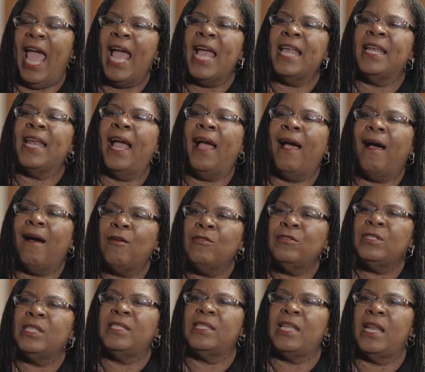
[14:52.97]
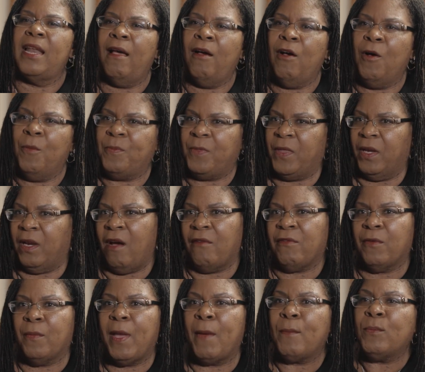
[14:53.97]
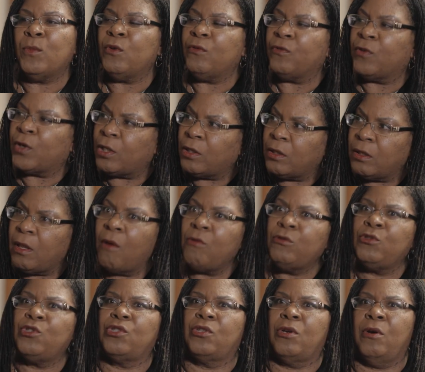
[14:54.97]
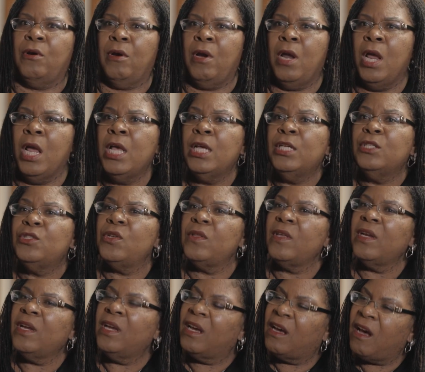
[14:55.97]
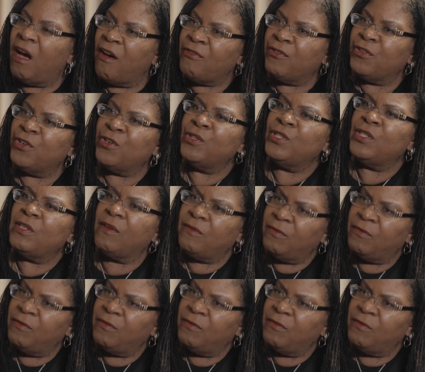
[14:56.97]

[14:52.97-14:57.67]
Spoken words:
and how does it help the government move closer to the governor's